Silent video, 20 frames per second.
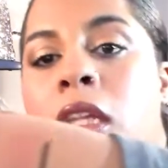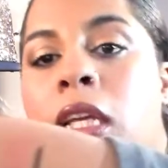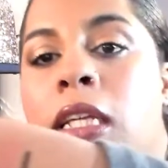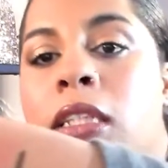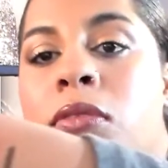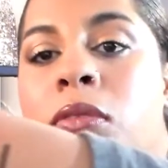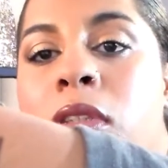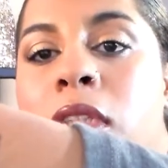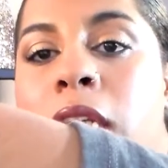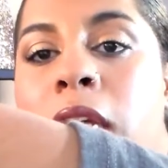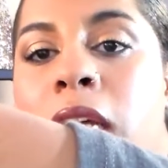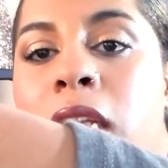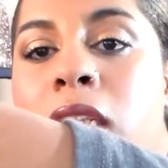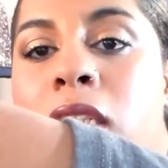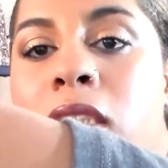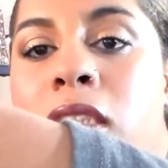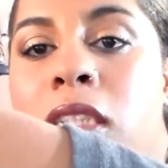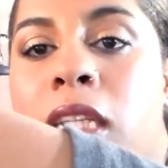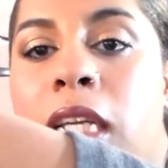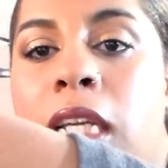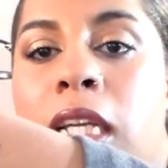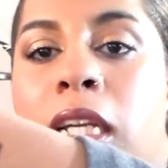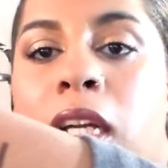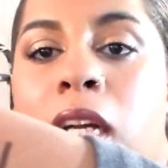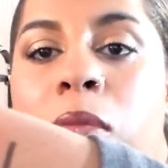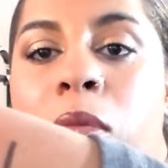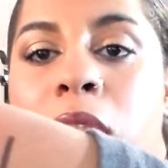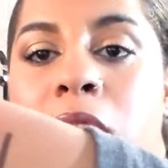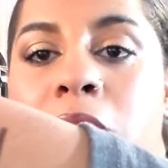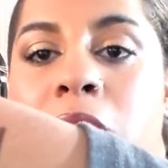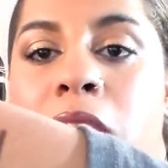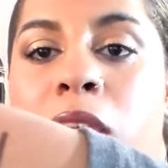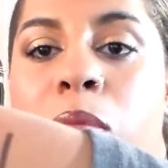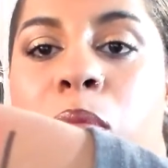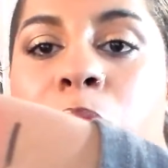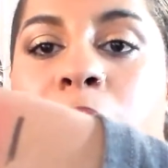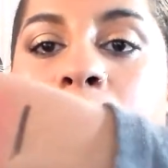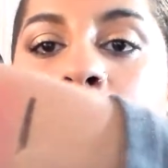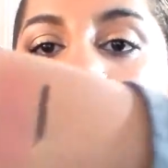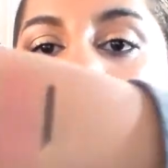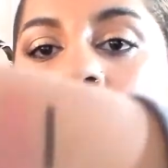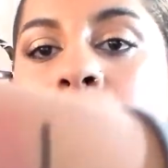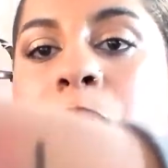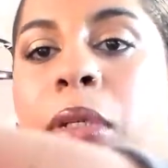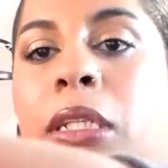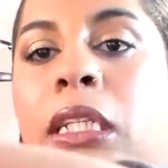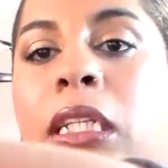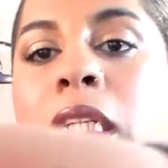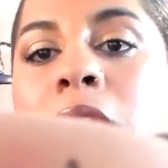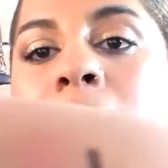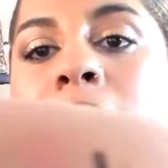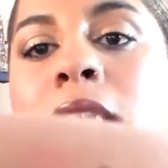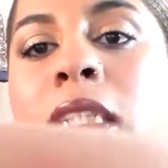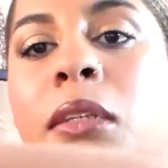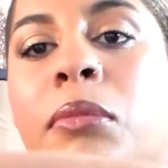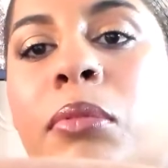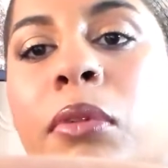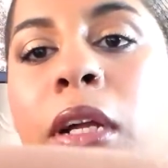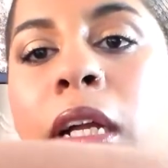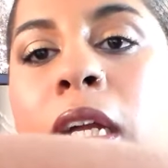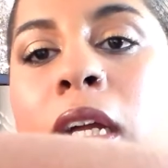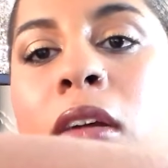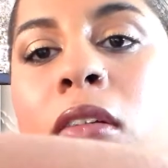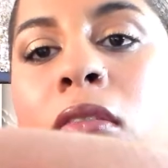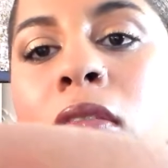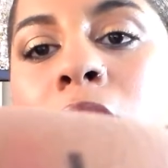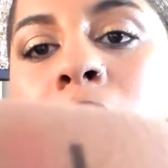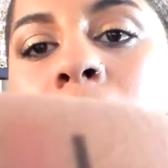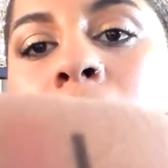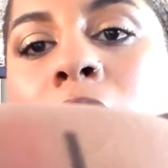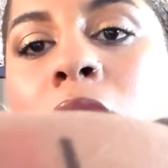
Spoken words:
That's what that looks like, almost like a black, but it is a brown.